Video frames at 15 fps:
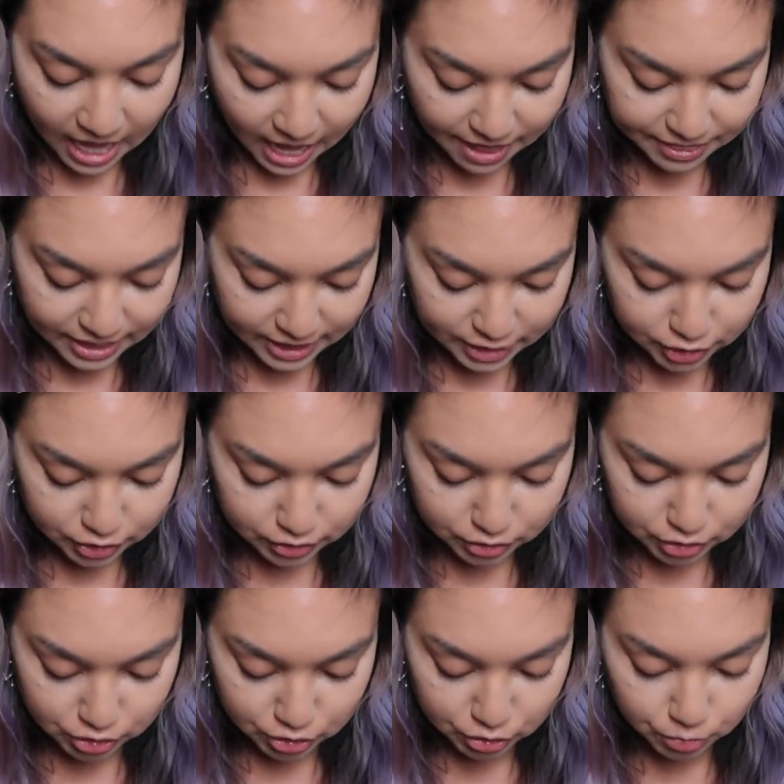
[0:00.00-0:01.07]
And then
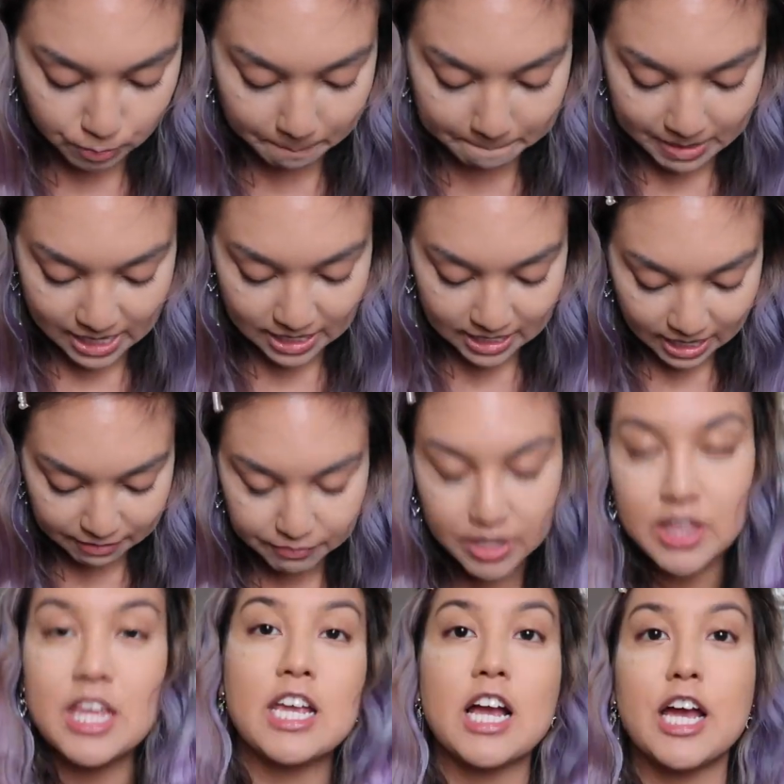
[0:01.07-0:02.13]
to bake
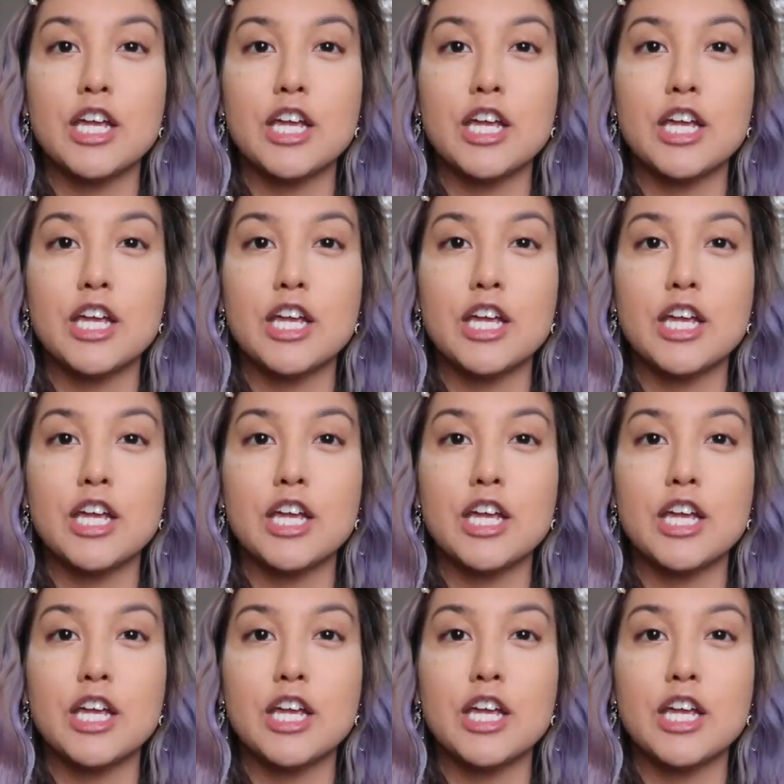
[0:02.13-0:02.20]
everything,